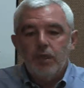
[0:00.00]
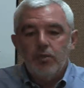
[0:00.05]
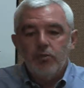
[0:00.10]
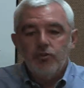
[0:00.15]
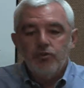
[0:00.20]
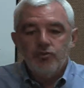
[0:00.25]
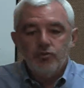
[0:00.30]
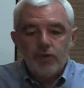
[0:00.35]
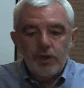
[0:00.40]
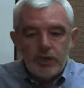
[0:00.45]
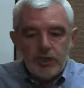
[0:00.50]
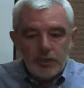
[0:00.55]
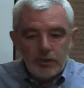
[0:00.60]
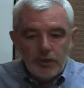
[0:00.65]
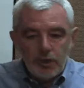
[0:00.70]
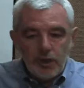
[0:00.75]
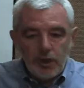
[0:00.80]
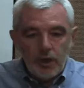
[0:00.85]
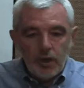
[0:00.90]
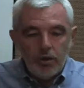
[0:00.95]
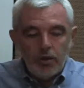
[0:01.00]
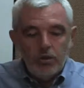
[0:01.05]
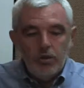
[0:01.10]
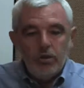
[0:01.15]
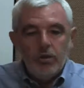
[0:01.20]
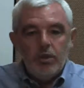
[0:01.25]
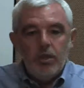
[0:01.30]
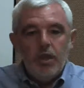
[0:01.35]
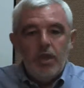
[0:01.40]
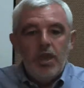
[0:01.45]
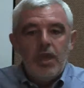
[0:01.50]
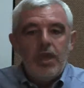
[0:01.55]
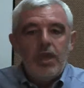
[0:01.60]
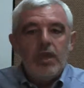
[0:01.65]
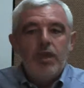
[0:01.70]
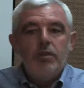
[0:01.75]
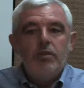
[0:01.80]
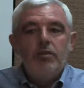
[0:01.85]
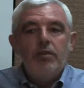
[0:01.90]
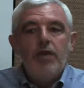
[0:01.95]
treaty law
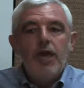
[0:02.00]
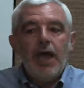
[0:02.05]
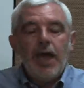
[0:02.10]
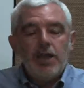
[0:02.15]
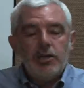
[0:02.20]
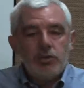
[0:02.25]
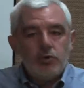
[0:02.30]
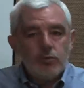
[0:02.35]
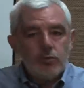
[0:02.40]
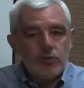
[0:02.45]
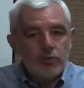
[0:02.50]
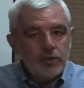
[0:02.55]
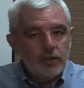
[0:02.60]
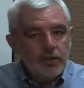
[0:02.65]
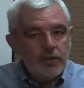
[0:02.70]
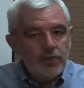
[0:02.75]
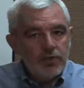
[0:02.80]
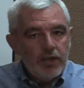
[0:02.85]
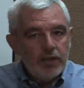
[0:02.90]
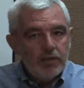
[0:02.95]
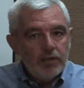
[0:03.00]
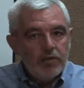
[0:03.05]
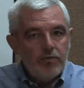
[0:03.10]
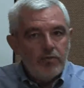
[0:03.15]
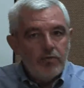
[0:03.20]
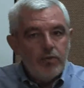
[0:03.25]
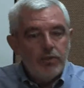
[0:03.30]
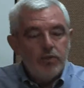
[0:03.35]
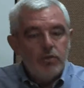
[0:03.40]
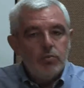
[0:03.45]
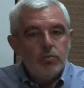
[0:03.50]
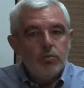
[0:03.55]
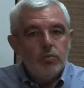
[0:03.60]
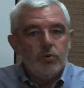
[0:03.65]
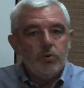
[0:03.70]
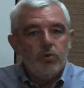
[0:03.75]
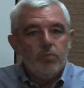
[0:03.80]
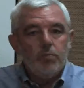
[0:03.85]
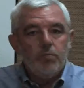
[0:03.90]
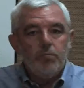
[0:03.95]
and the actual relief activities
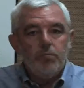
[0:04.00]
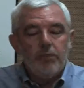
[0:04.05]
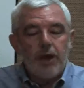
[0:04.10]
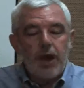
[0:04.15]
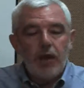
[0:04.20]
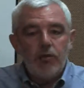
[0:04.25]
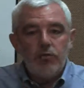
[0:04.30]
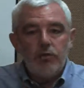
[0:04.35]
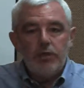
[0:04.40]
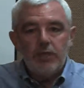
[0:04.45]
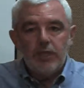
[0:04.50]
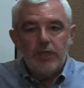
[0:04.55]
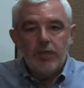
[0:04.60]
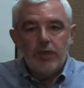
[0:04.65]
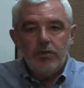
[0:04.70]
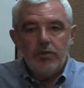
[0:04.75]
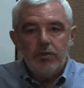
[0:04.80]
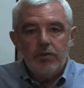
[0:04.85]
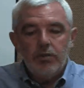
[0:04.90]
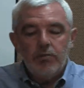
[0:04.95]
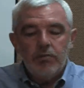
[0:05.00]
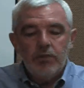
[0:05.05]
were bound together.